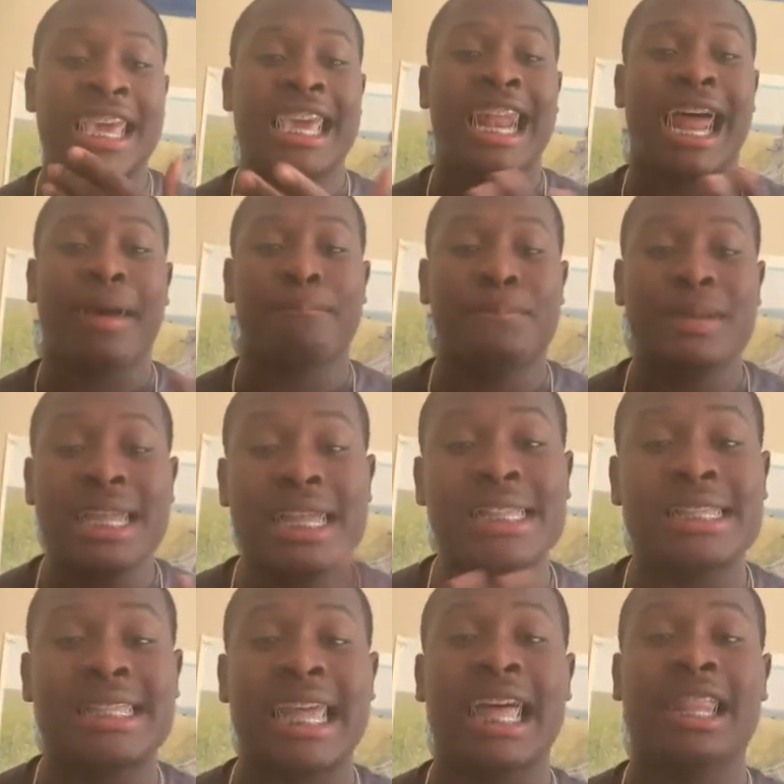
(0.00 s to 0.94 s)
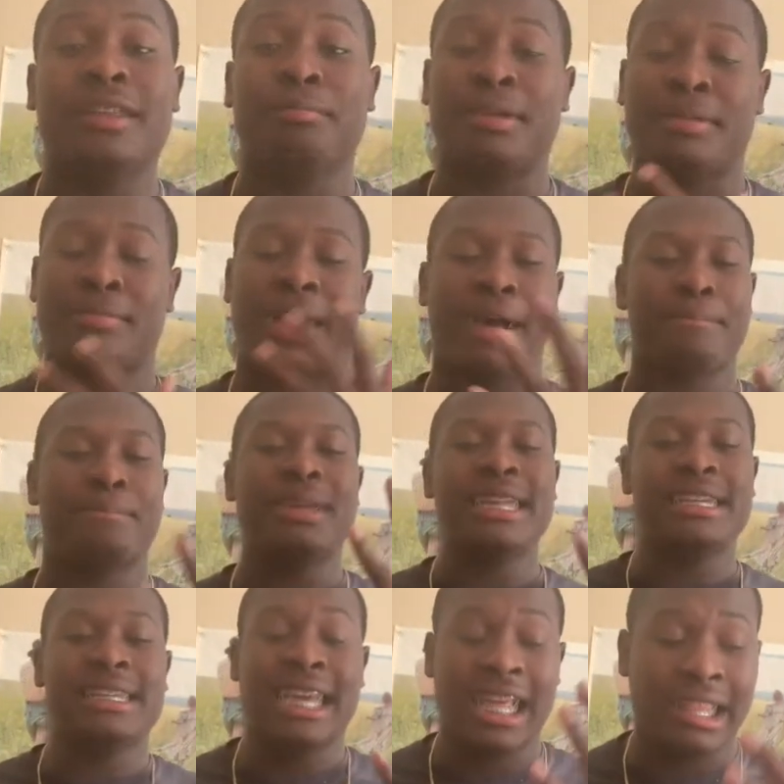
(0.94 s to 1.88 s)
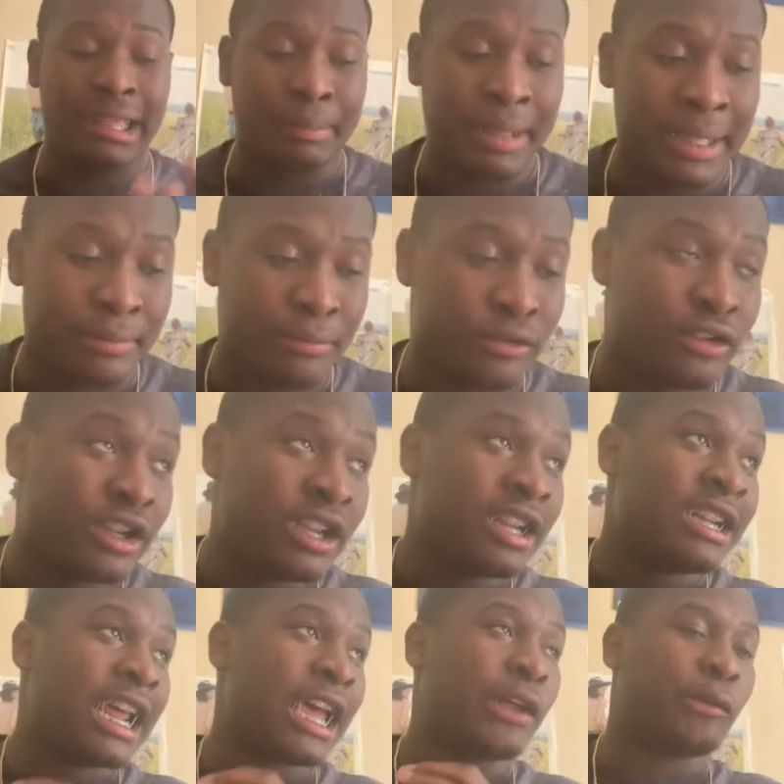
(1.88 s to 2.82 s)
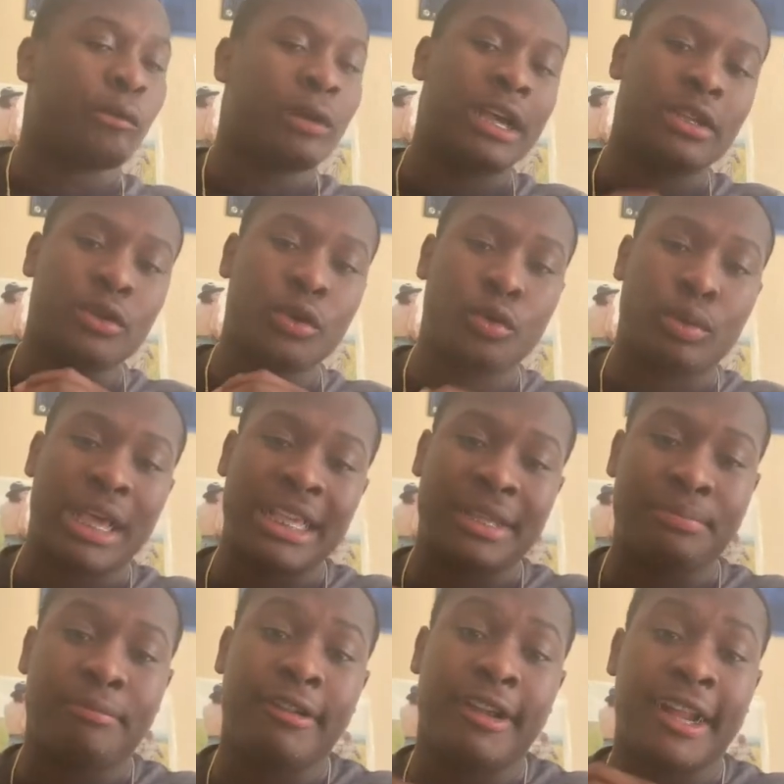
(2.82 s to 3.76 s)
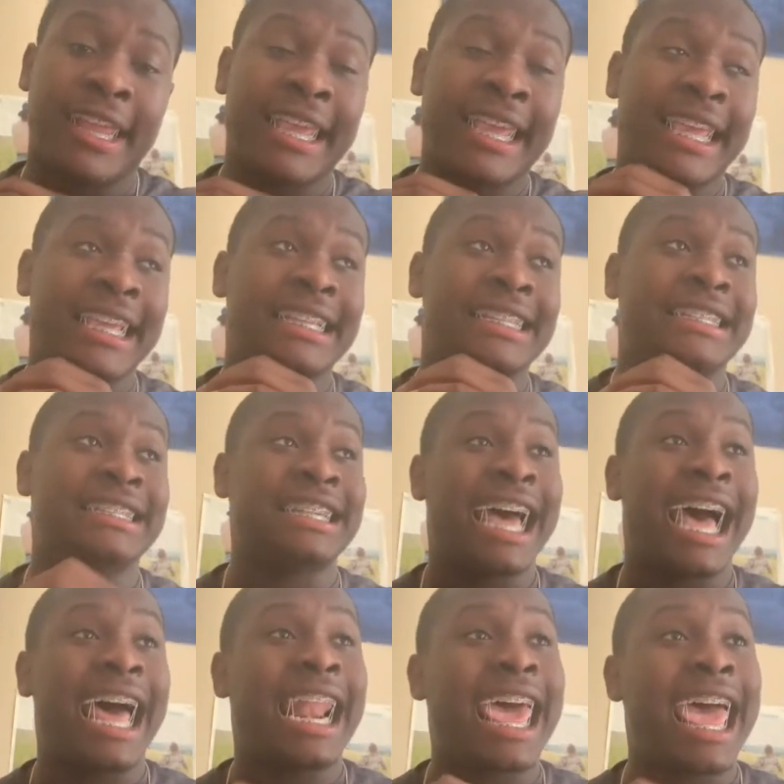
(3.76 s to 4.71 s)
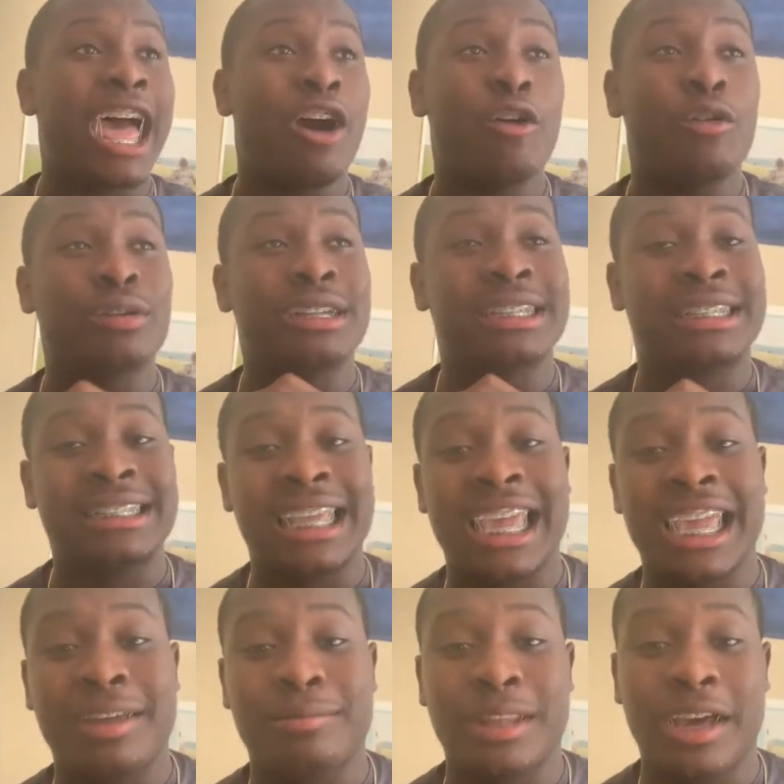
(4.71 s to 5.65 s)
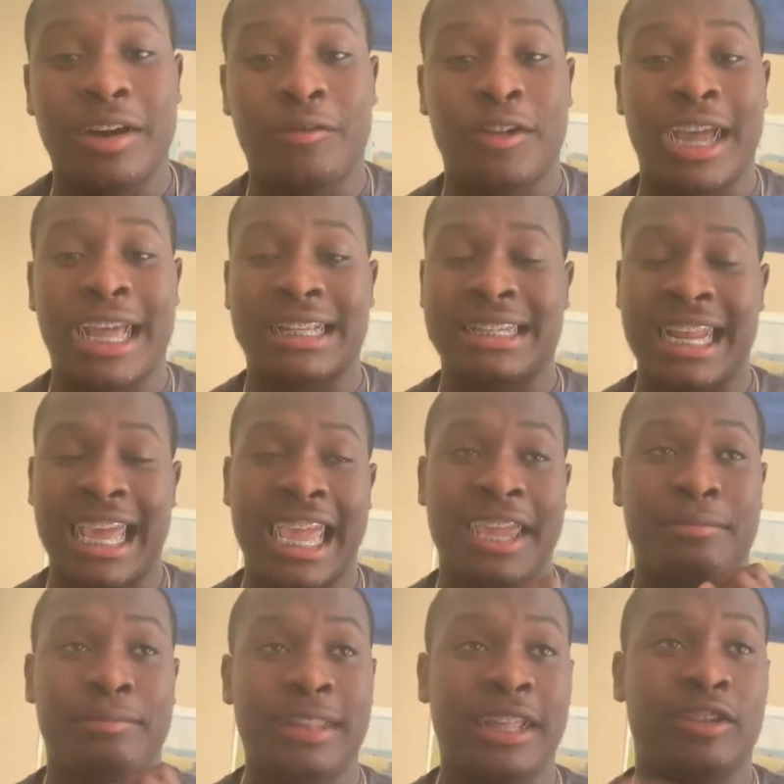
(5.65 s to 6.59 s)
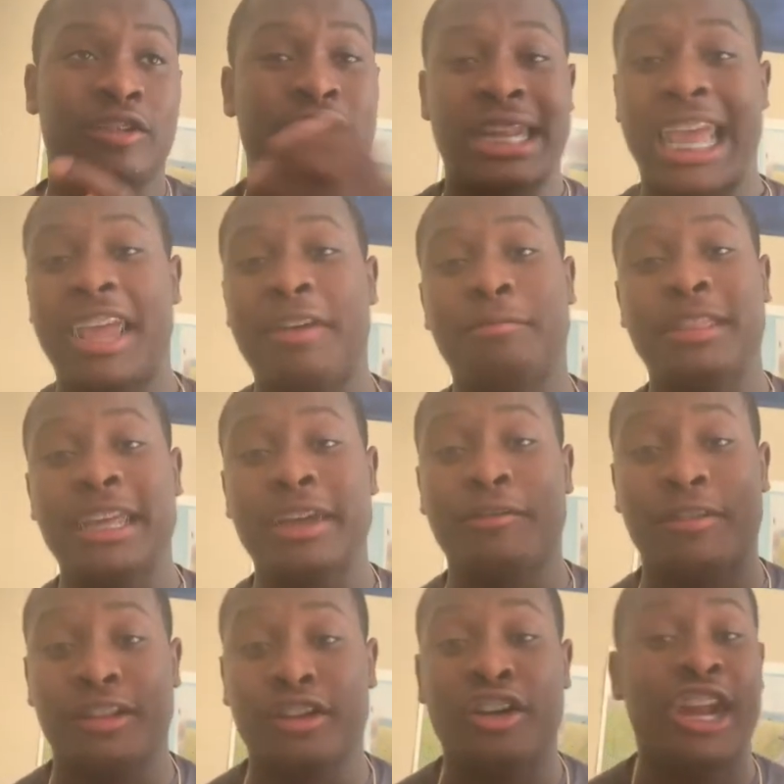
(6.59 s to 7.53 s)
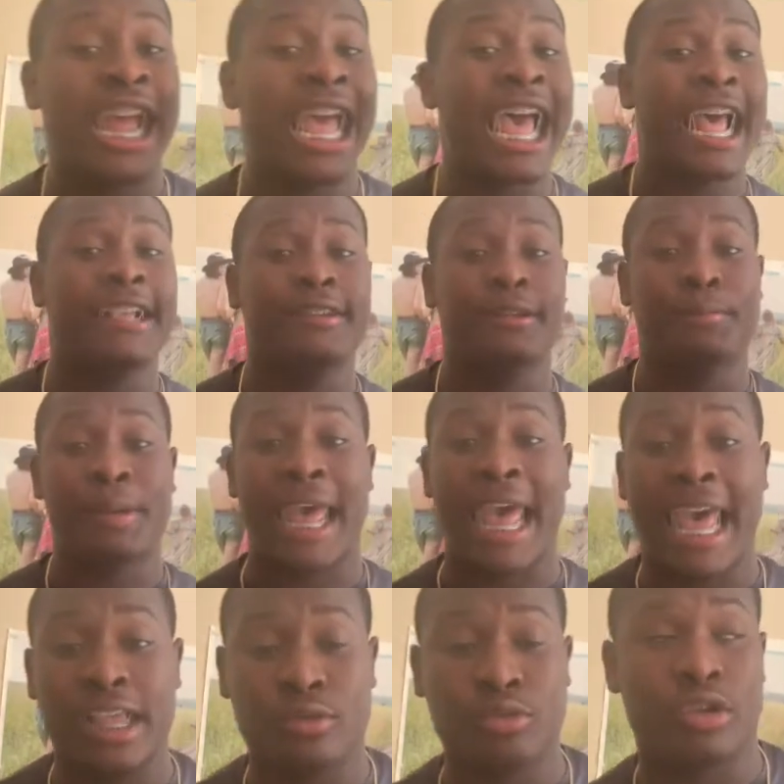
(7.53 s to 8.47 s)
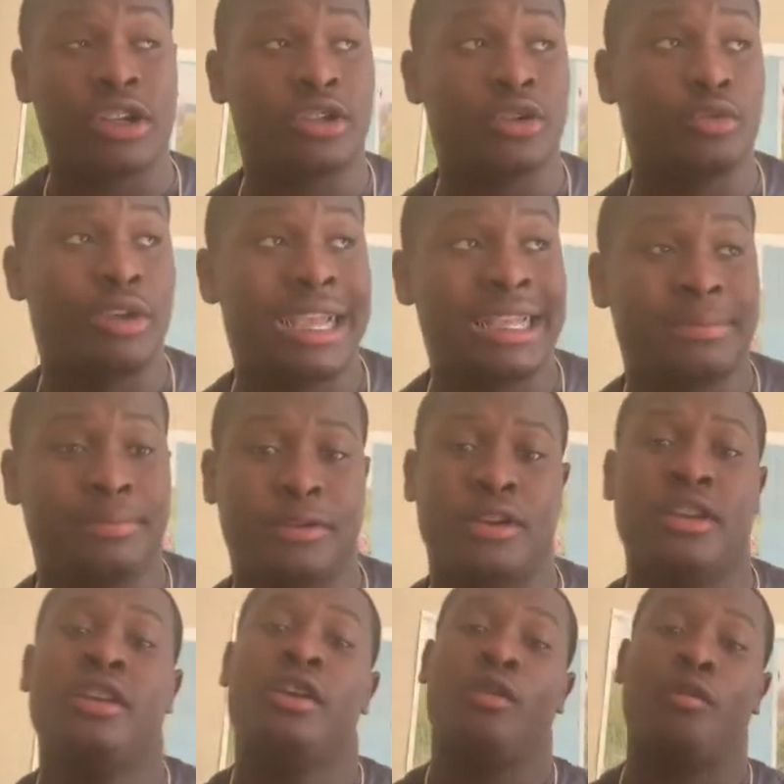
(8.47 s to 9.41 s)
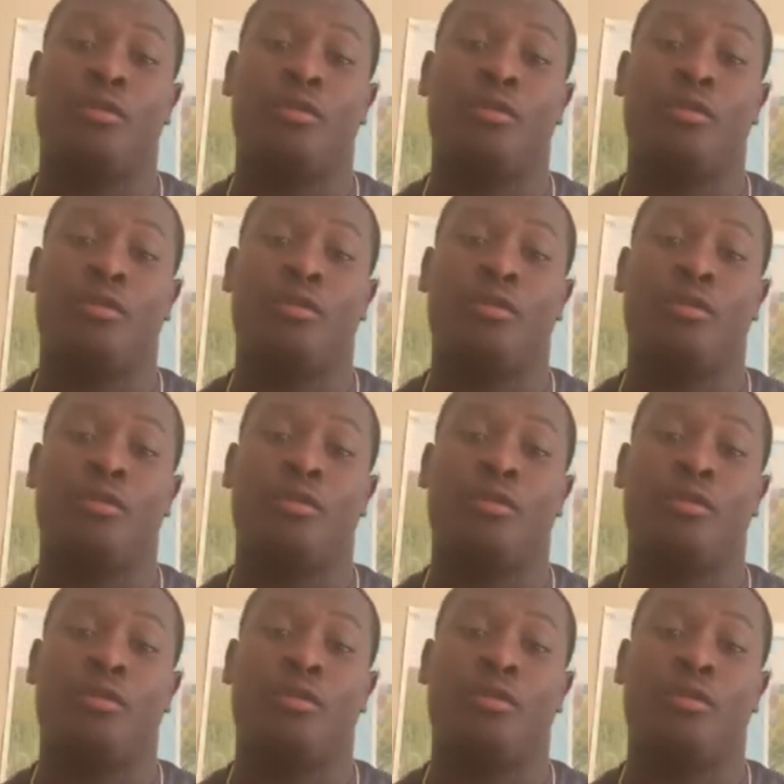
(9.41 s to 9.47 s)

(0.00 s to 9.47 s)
And I've been telling people that Russell Westbrook is not on the same level as Dame Lillard. Dame Lillard has to pass Russell Westbrook.